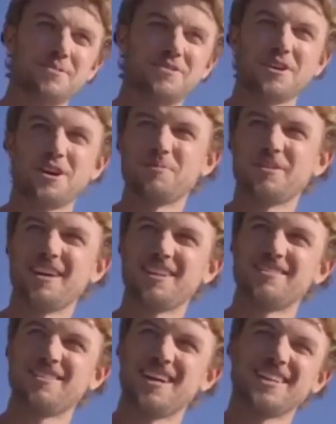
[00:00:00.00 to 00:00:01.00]
so, but that
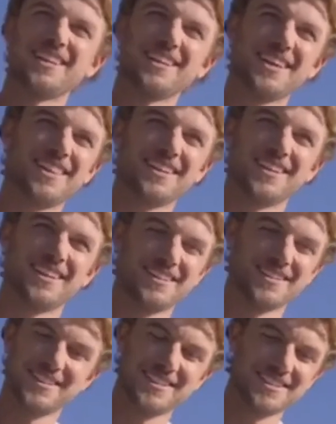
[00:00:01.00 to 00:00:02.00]
Italian leather,
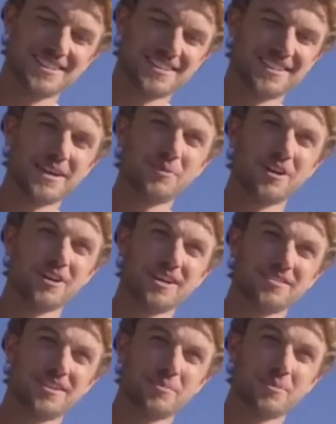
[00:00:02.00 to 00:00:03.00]
that won't
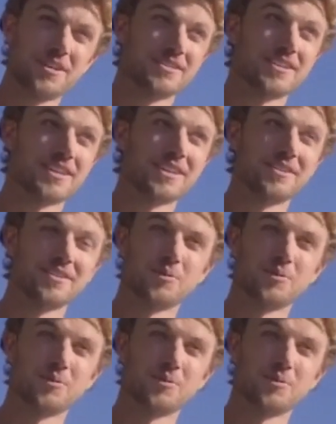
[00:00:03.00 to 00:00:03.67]
last 10 minutes out here in the